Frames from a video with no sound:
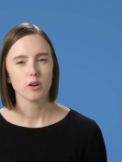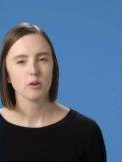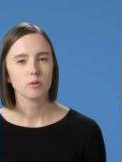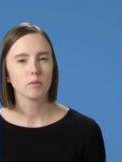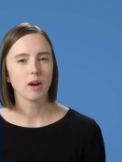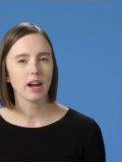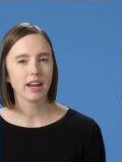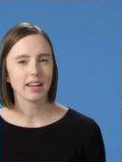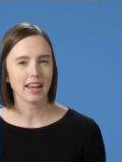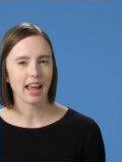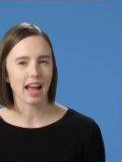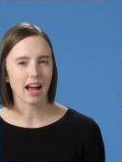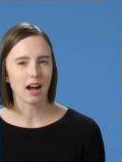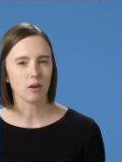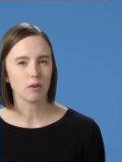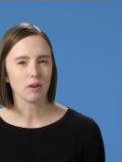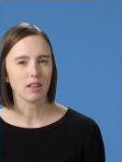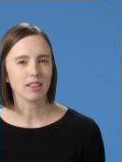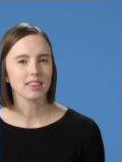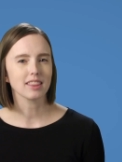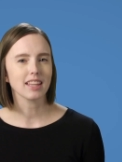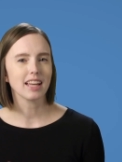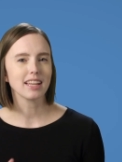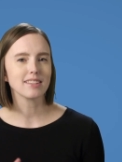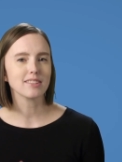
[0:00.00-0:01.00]
Right now,
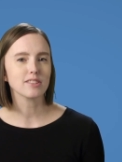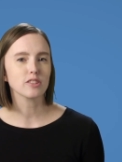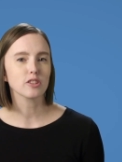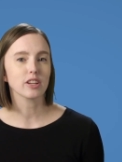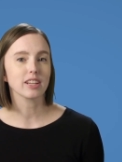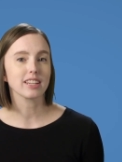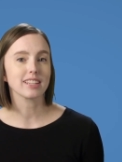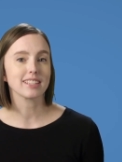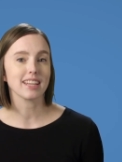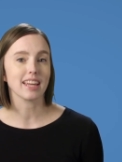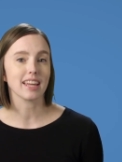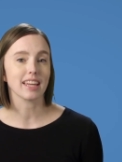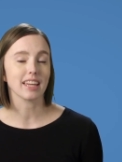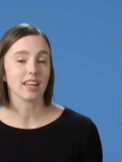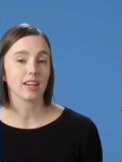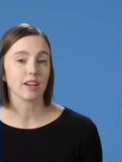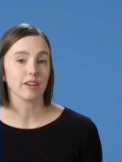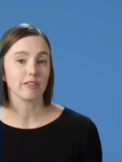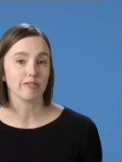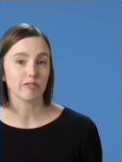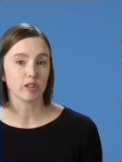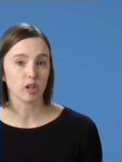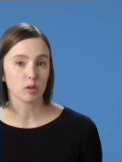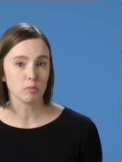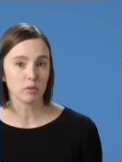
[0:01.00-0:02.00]
let's look at taking
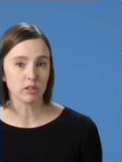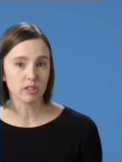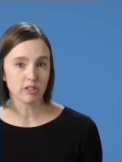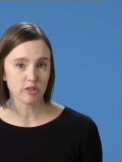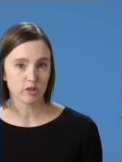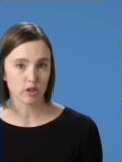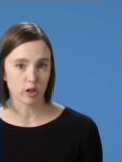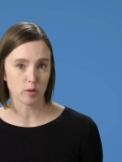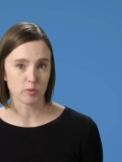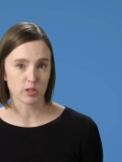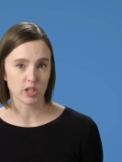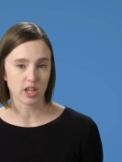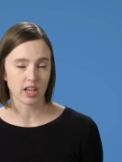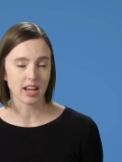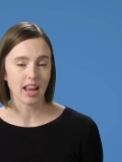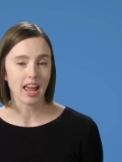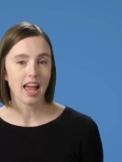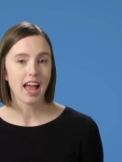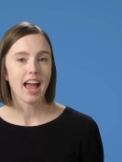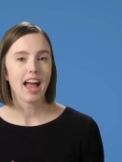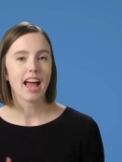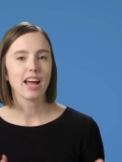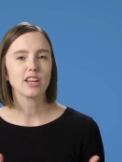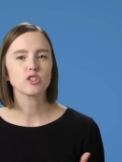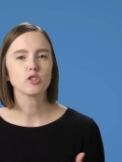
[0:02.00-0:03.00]
a verbal description
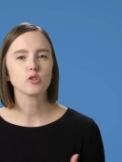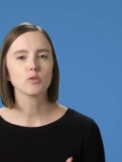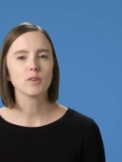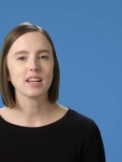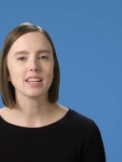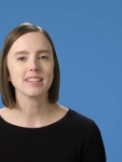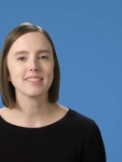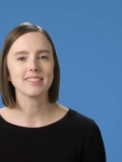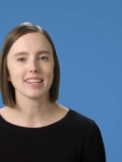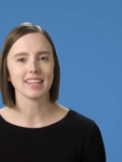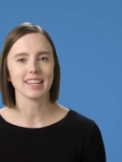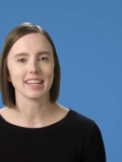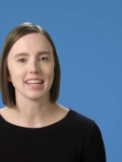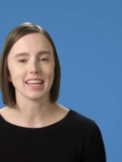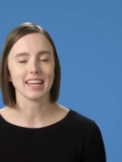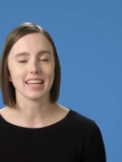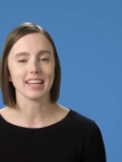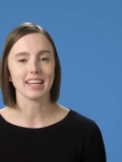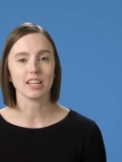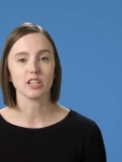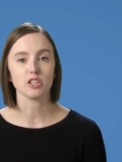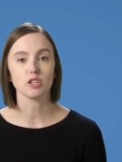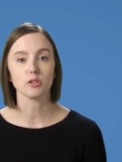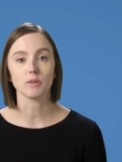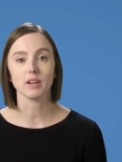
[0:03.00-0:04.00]
and translating it
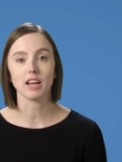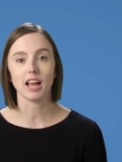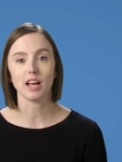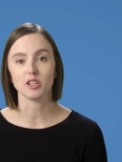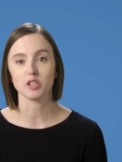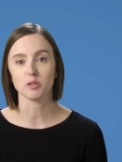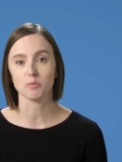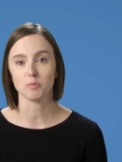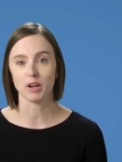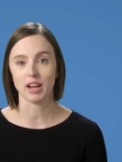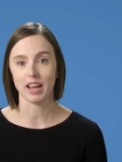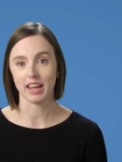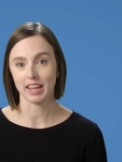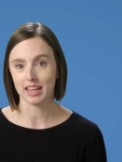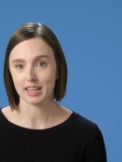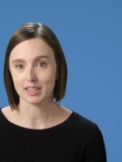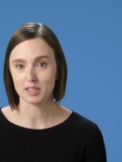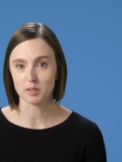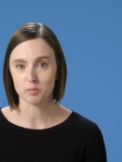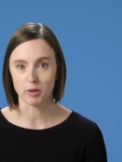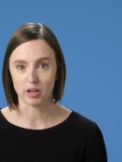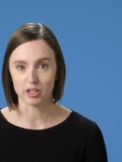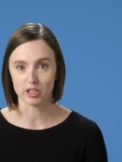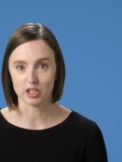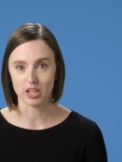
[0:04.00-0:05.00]
into an algebraic
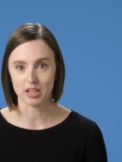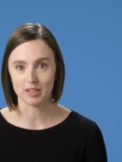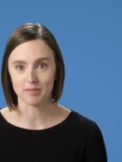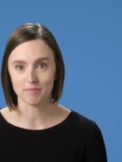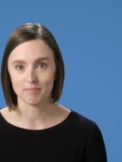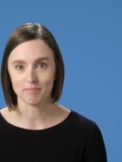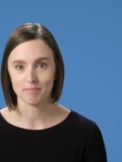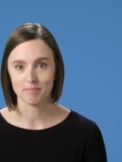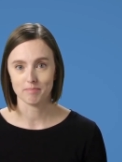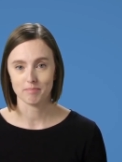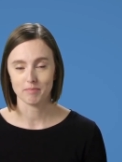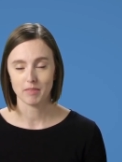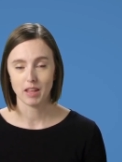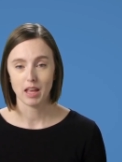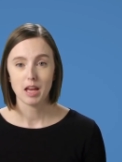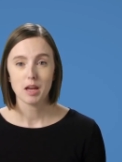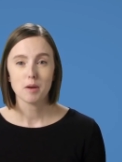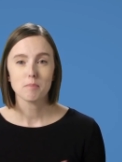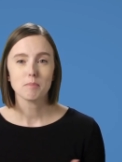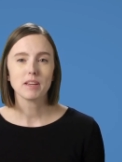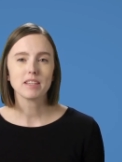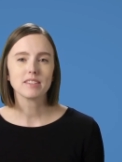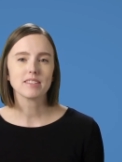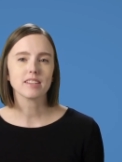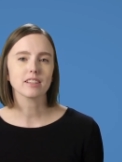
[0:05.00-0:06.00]
expression.
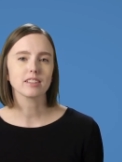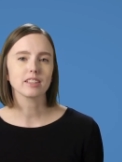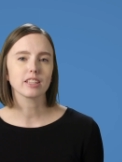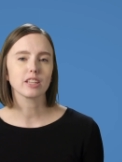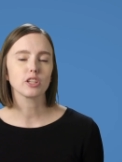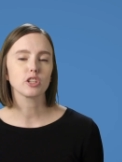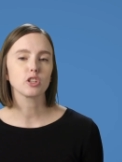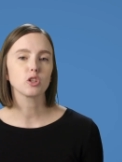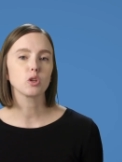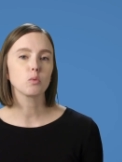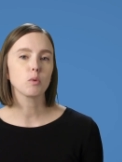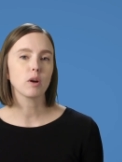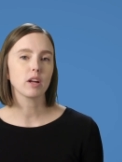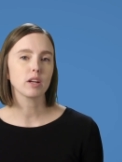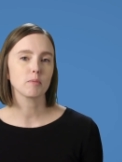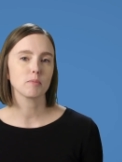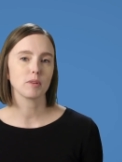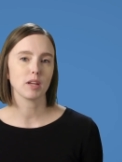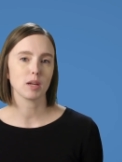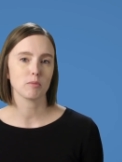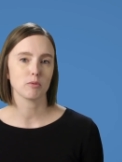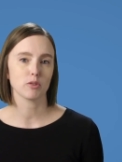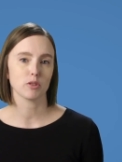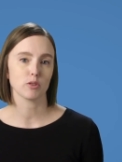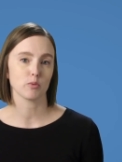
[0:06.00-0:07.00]
Basically, you'll want to
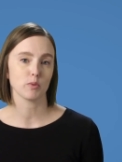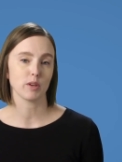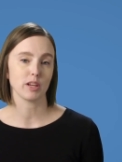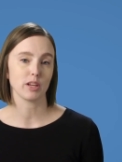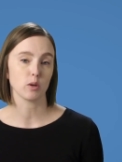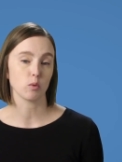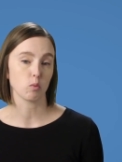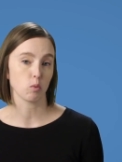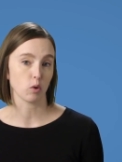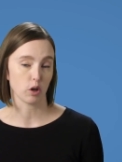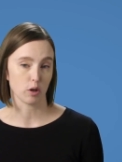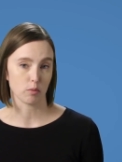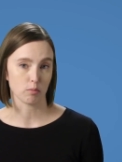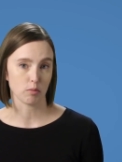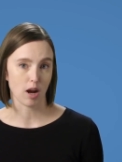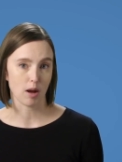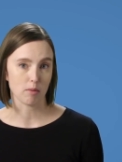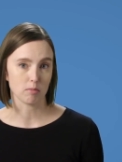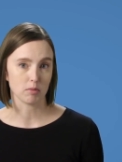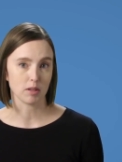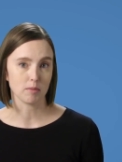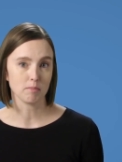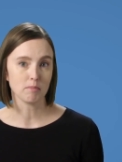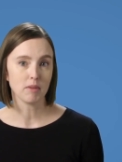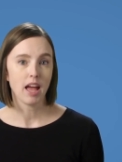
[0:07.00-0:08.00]
be able to read a word
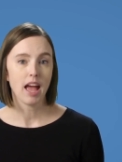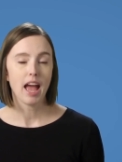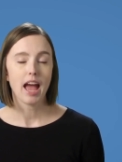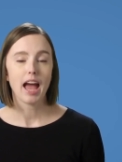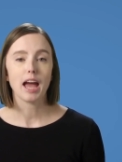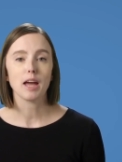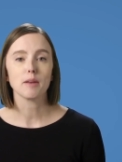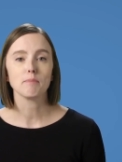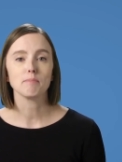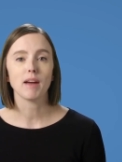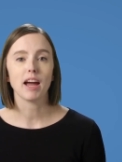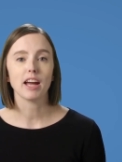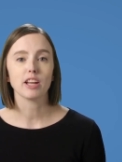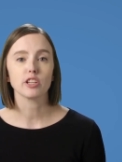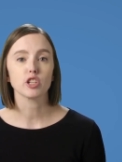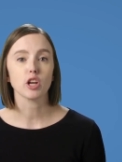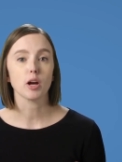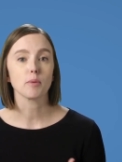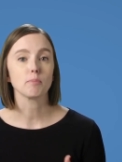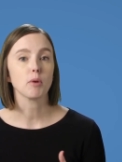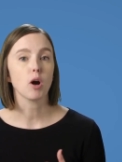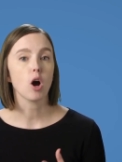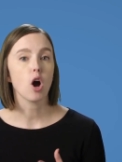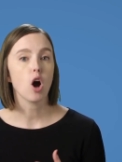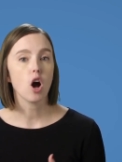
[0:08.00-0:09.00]
problem and match
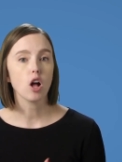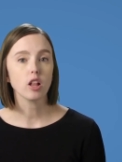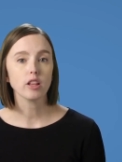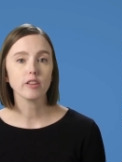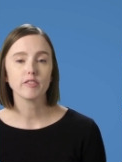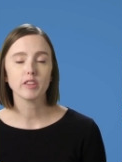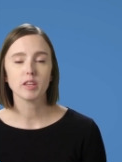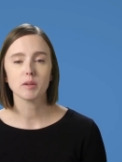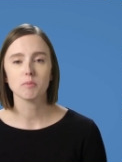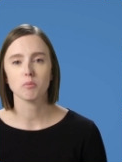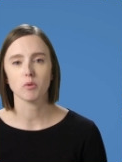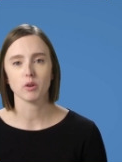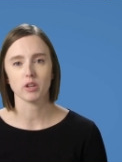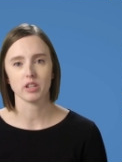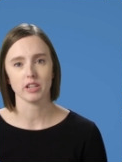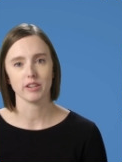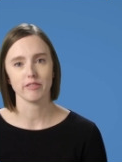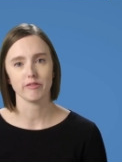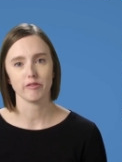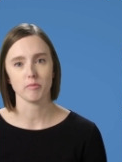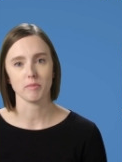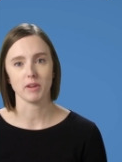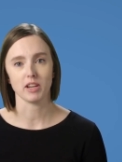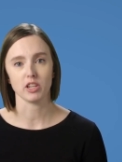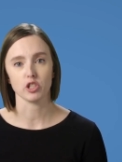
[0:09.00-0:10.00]
up all of the important
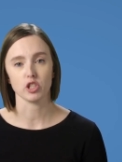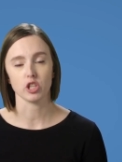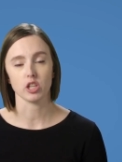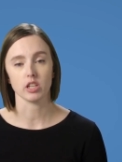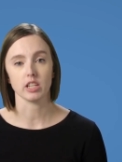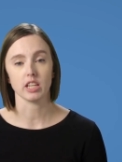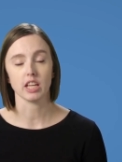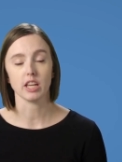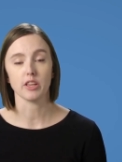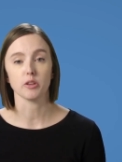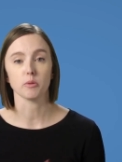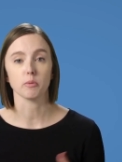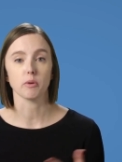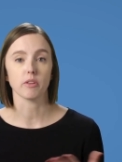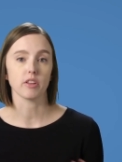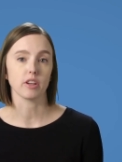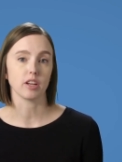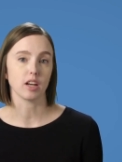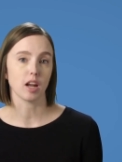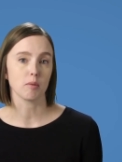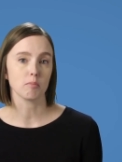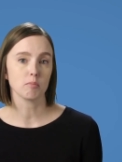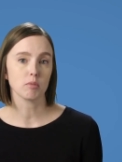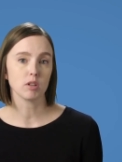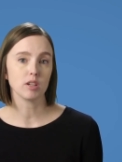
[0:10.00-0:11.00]
information either with a
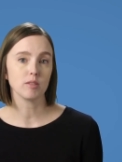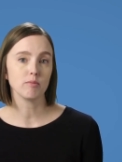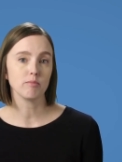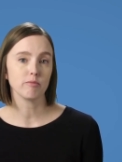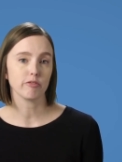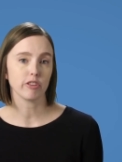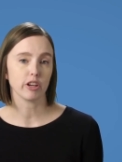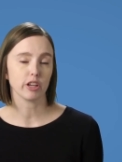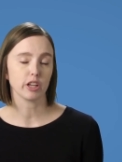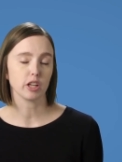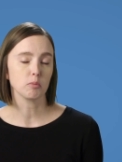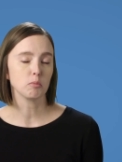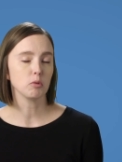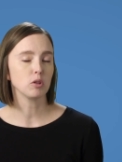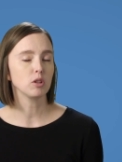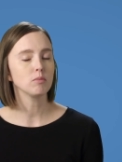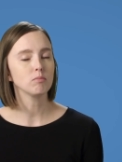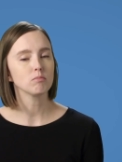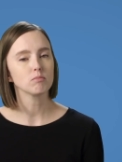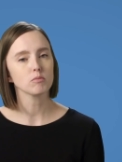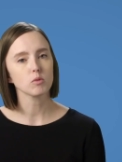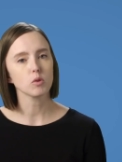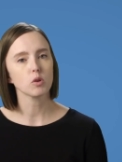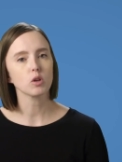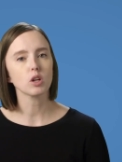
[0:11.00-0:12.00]
number, variable,
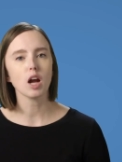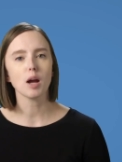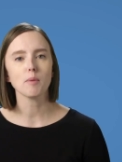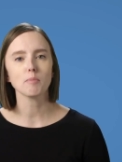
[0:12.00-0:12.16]
or